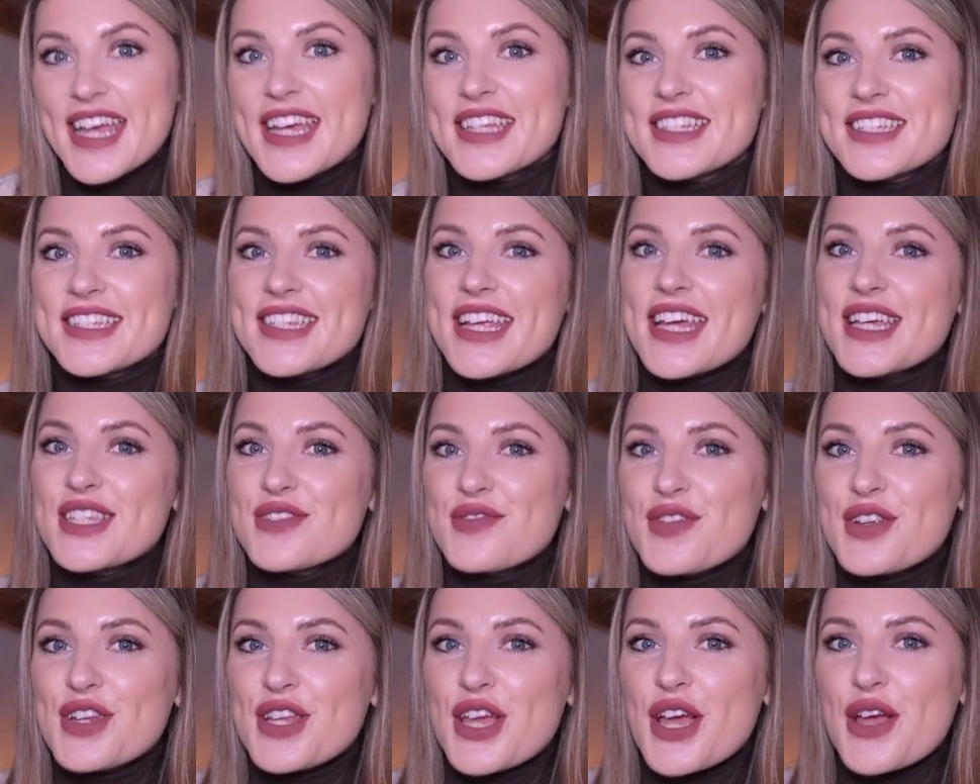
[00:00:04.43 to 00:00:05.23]
Today's
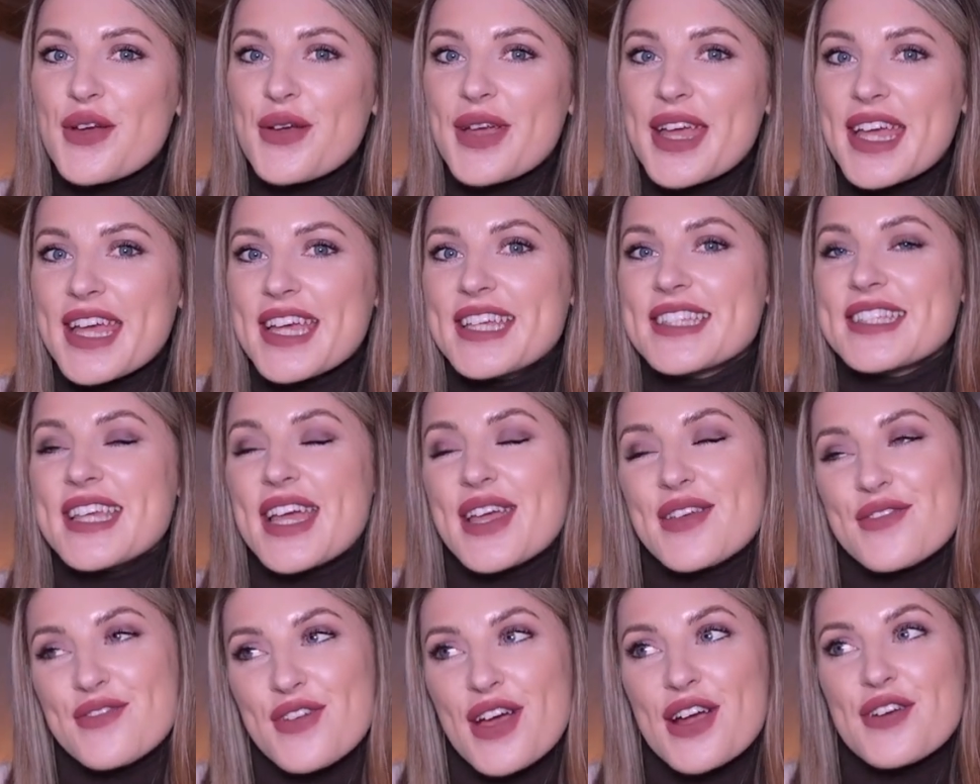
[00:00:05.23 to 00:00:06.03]
video is
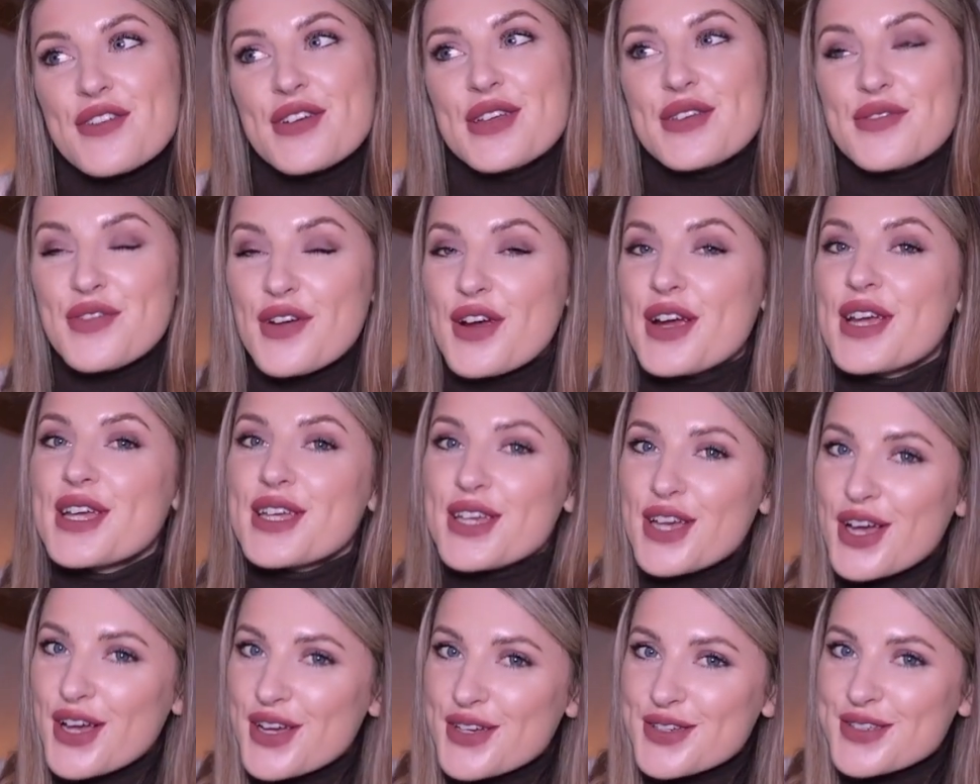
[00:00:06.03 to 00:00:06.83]
a very
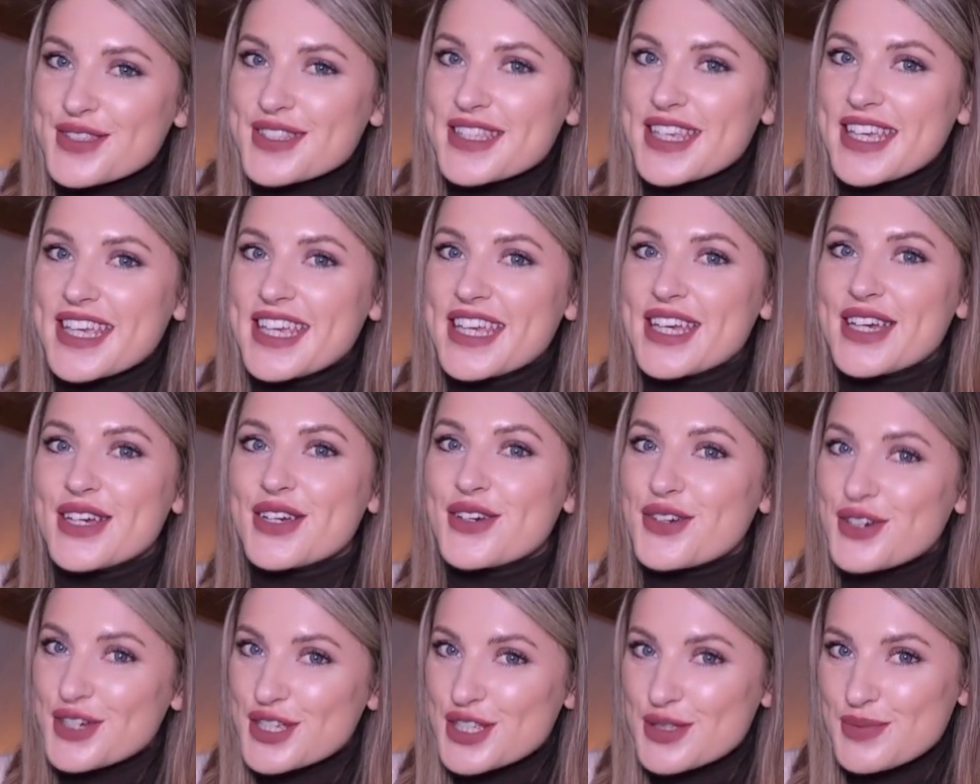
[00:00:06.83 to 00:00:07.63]
cozy
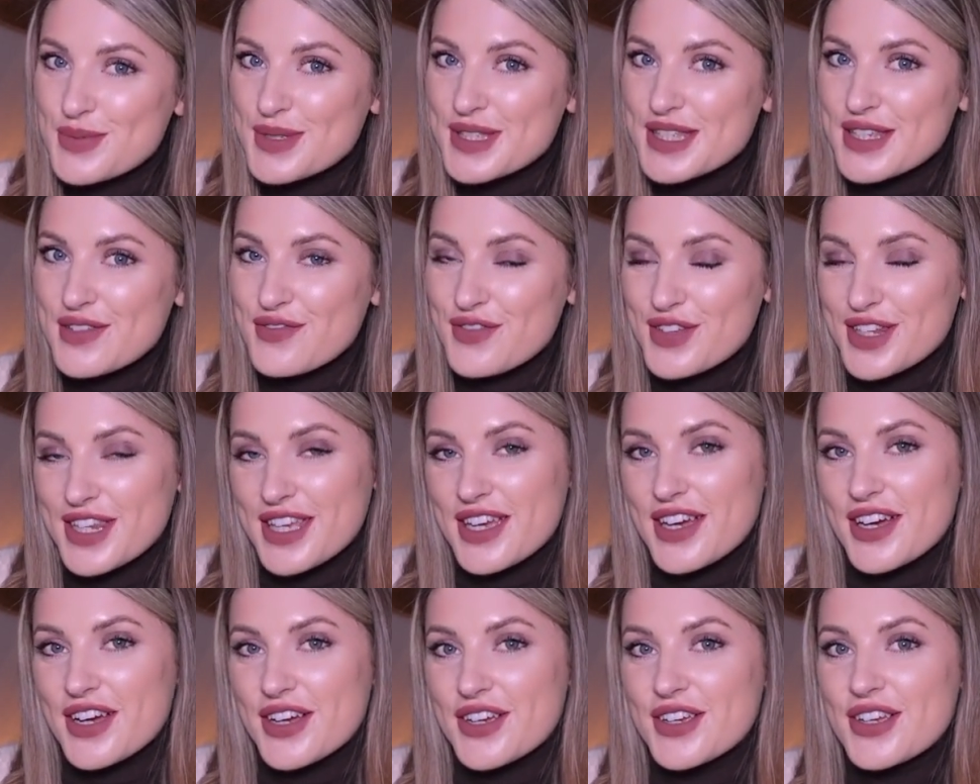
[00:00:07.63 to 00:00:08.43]
Christmassy
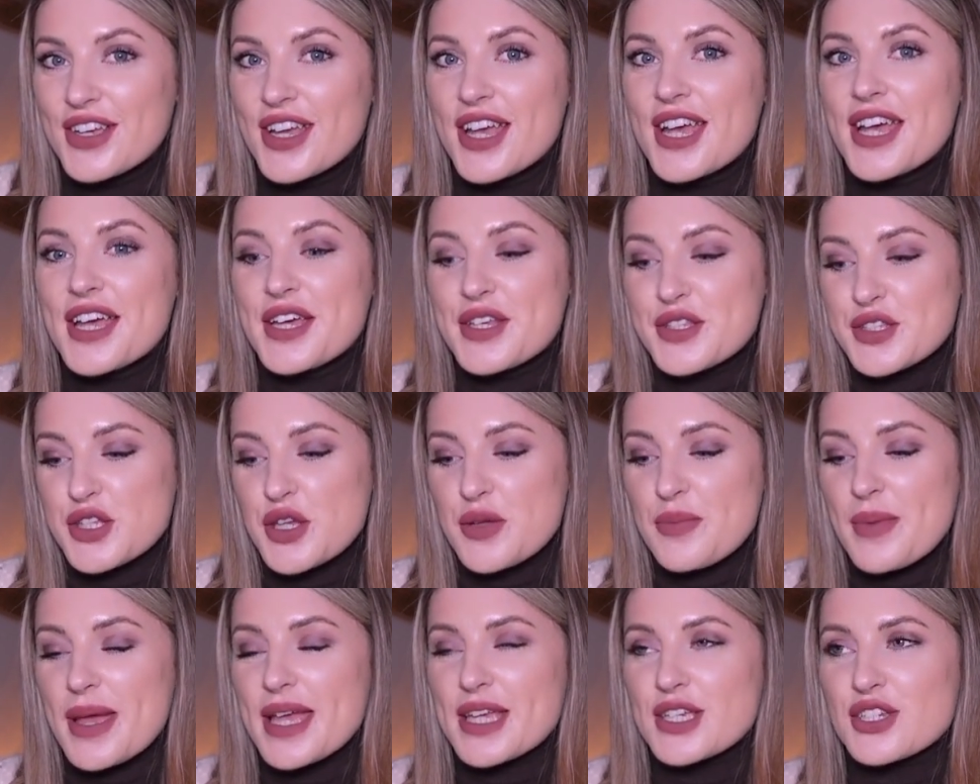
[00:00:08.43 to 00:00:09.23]
video,
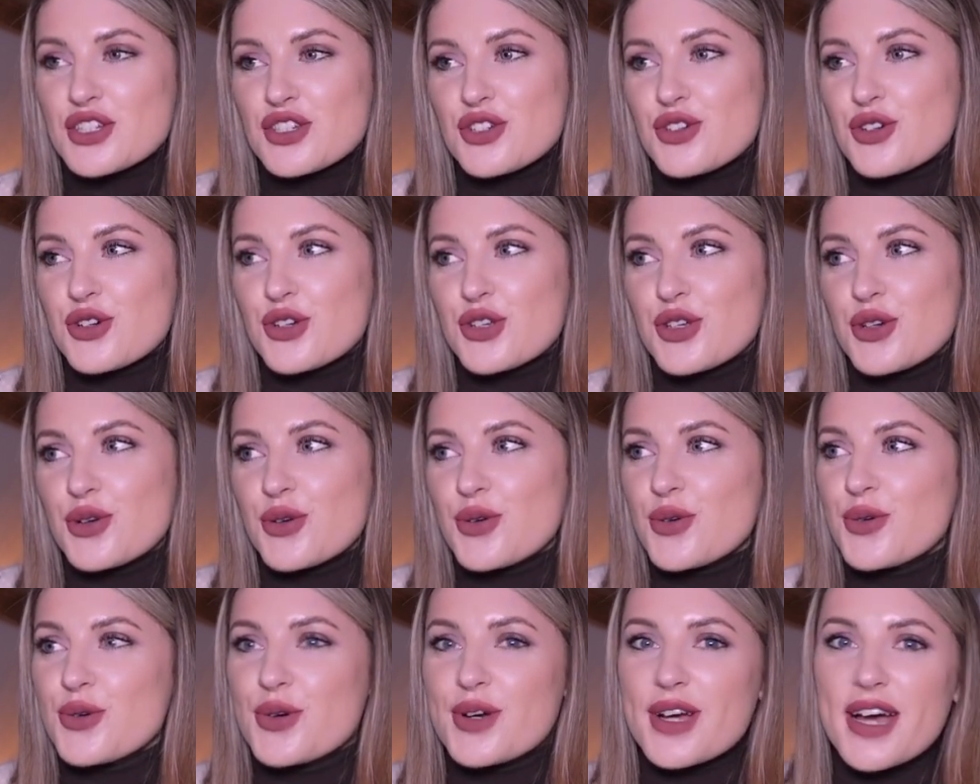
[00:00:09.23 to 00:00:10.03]
so make sure you're
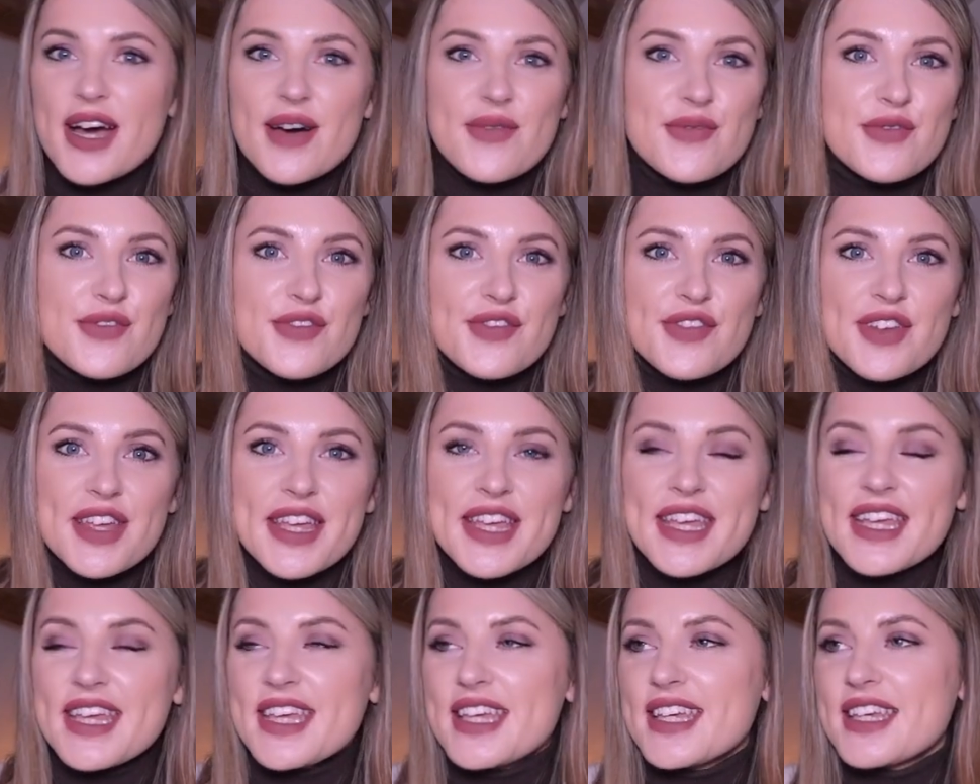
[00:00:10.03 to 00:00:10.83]
all
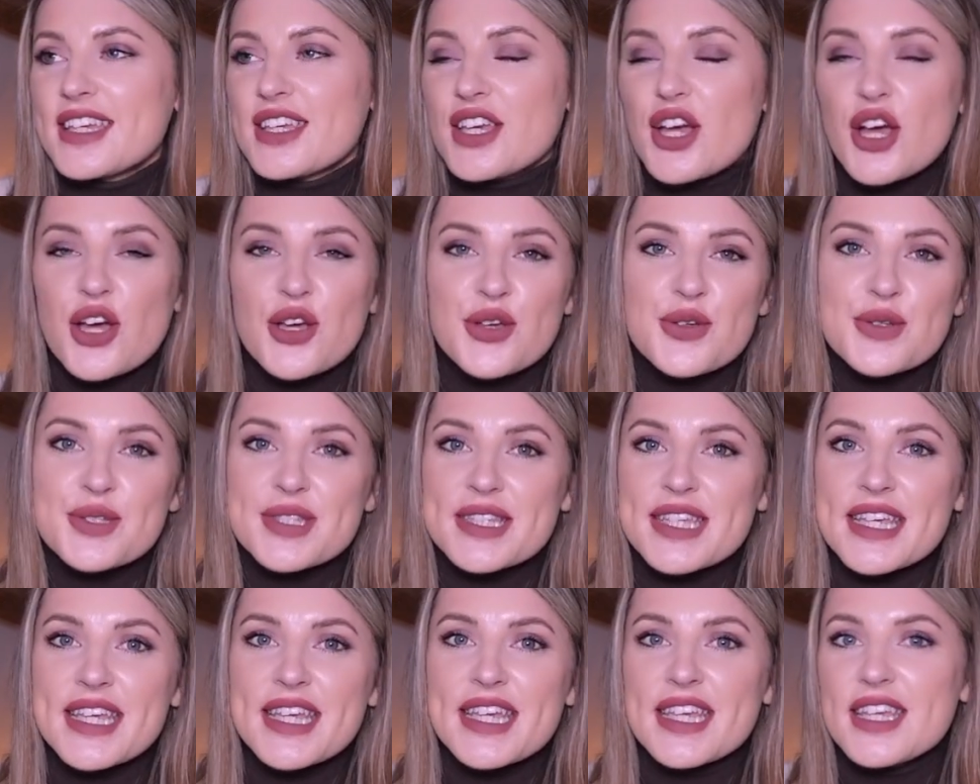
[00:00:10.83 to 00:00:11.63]
comfy,
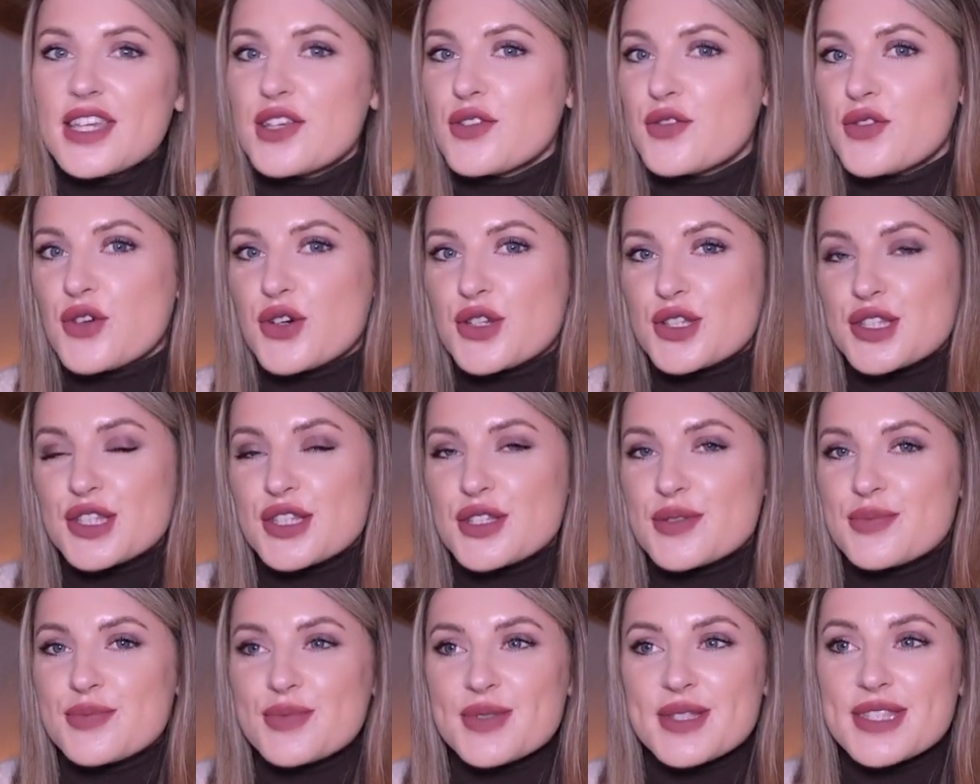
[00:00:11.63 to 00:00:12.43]
cozy, you've got
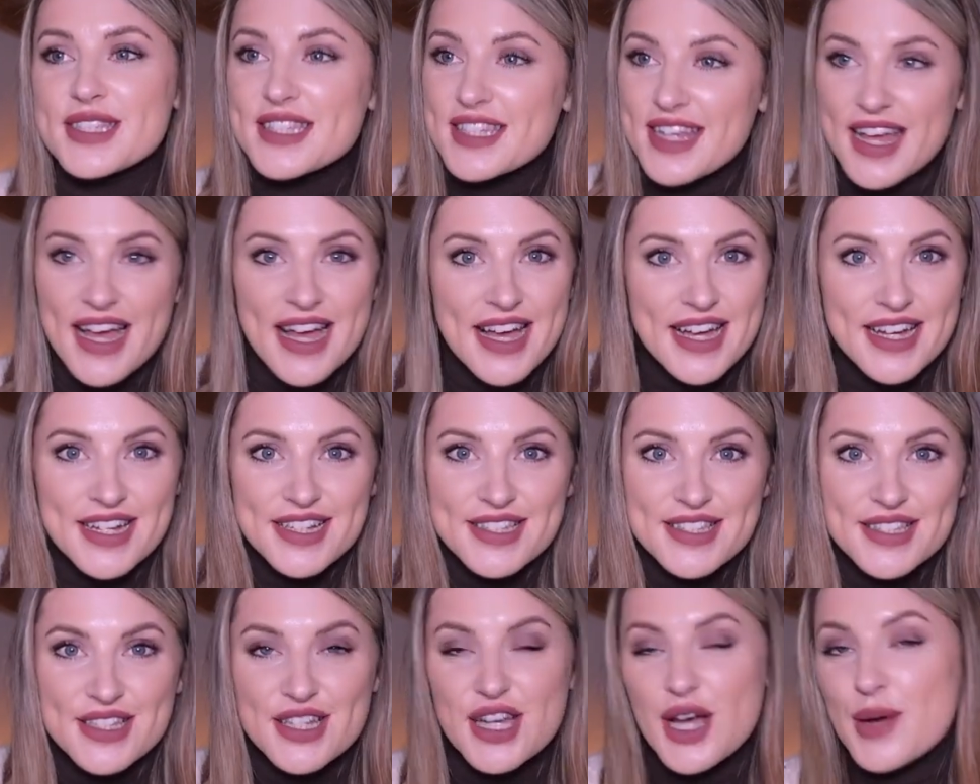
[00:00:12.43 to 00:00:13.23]
some
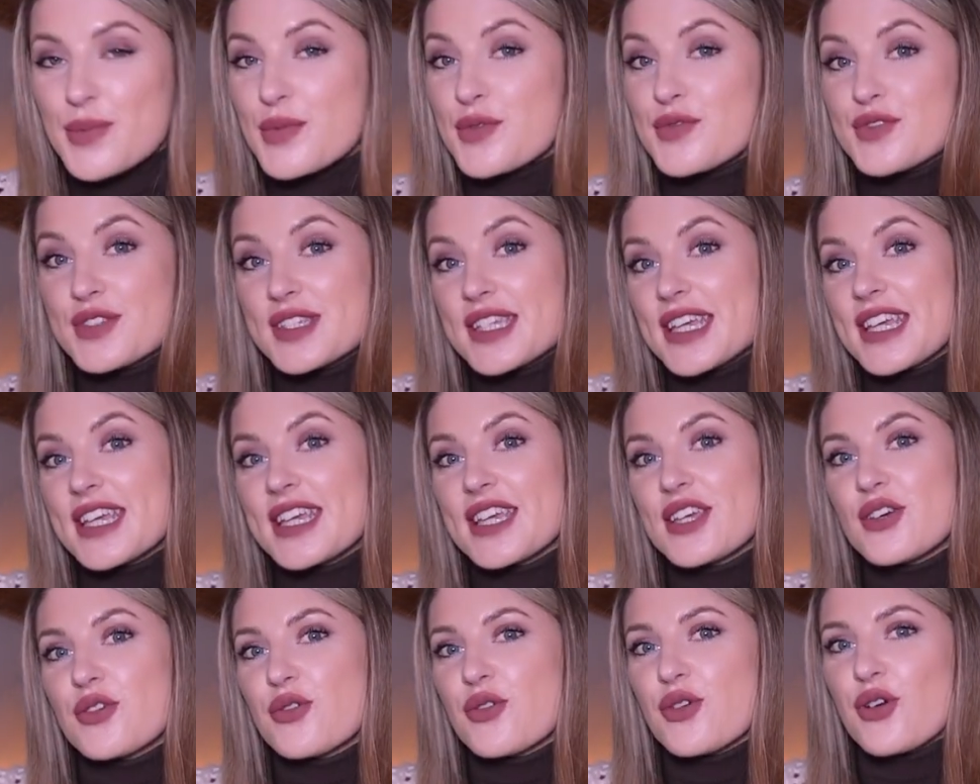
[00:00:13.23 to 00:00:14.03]
snacks, a cup of
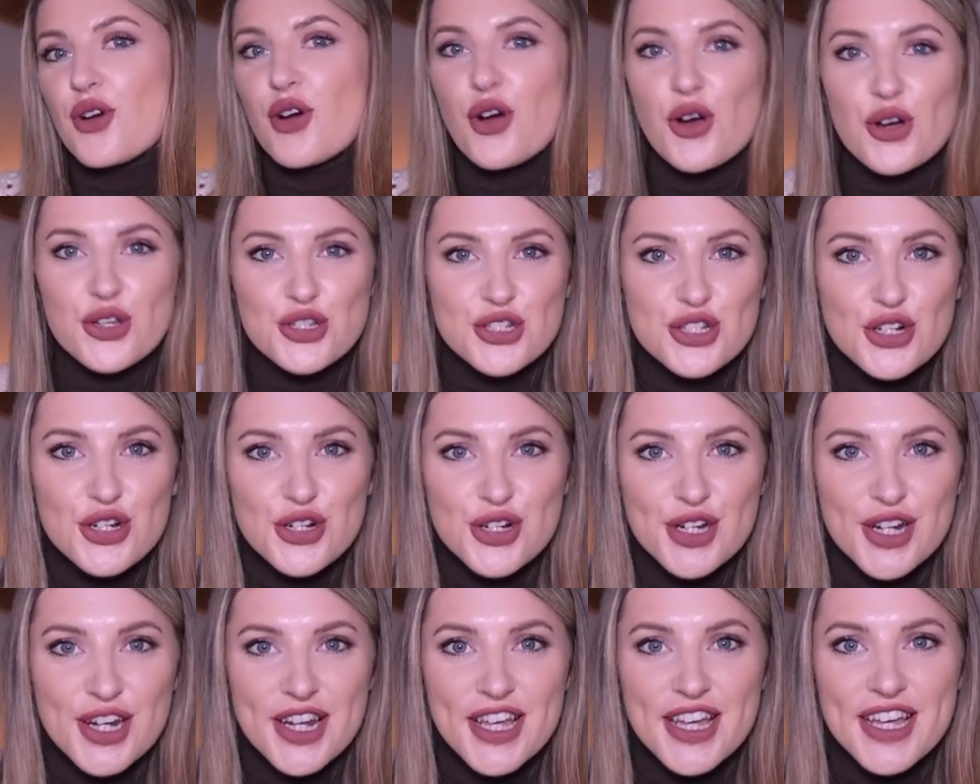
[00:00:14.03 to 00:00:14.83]
tea or a hot
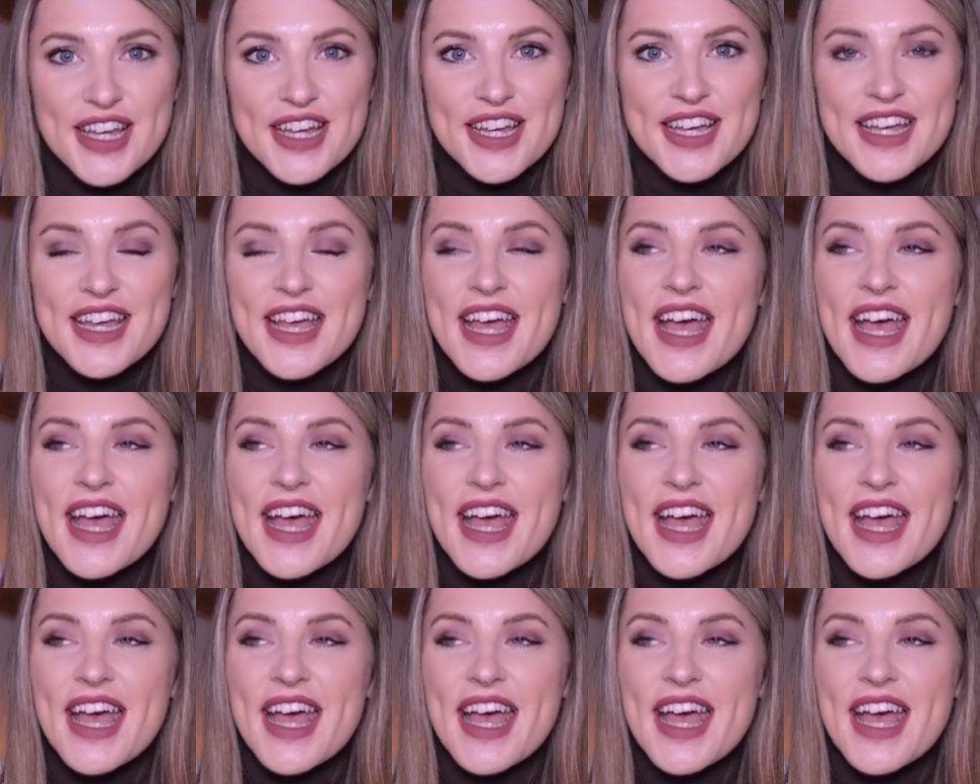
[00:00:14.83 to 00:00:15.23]
chocolate,